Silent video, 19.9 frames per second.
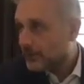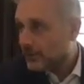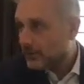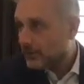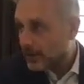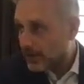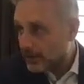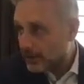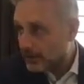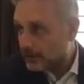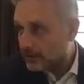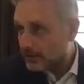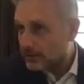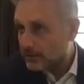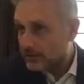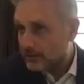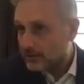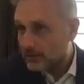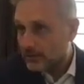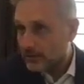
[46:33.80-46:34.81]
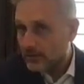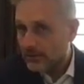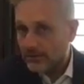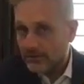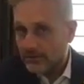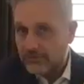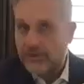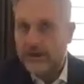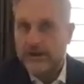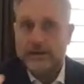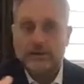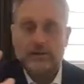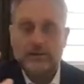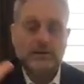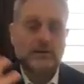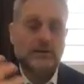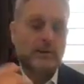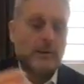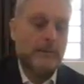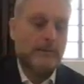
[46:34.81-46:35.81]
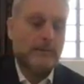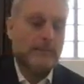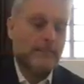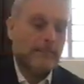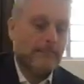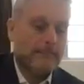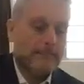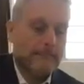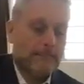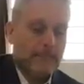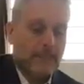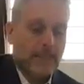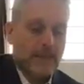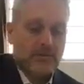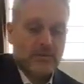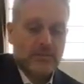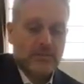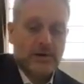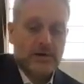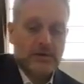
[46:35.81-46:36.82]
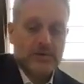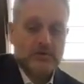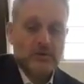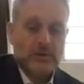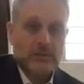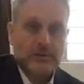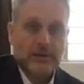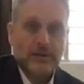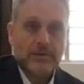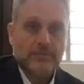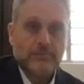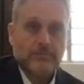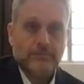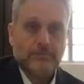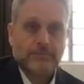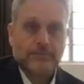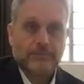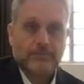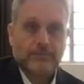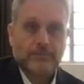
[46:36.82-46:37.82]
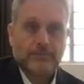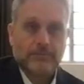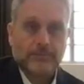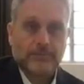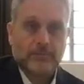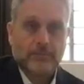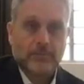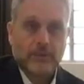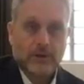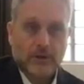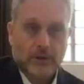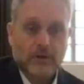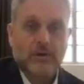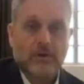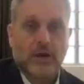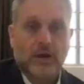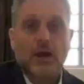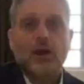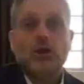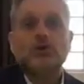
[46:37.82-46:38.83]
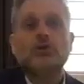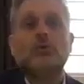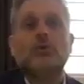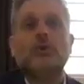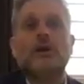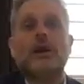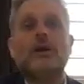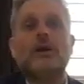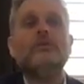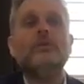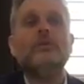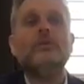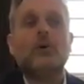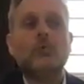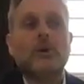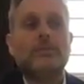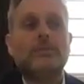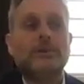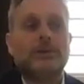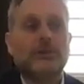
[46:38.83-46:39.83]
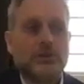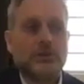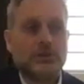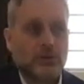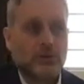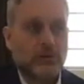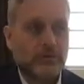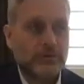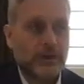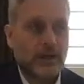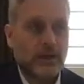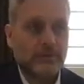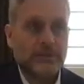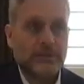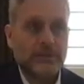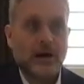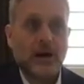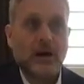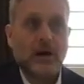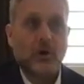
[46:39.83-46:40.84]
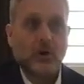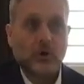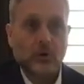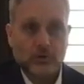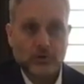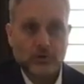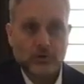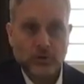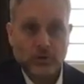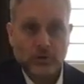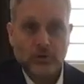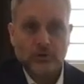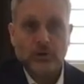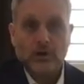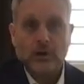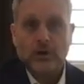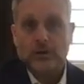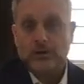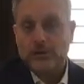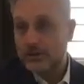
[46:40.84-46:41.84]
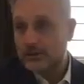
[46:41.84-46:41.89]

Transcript: Okay? Fine. Everybody's with me? Okay. So we have no repetition of the Amidah also.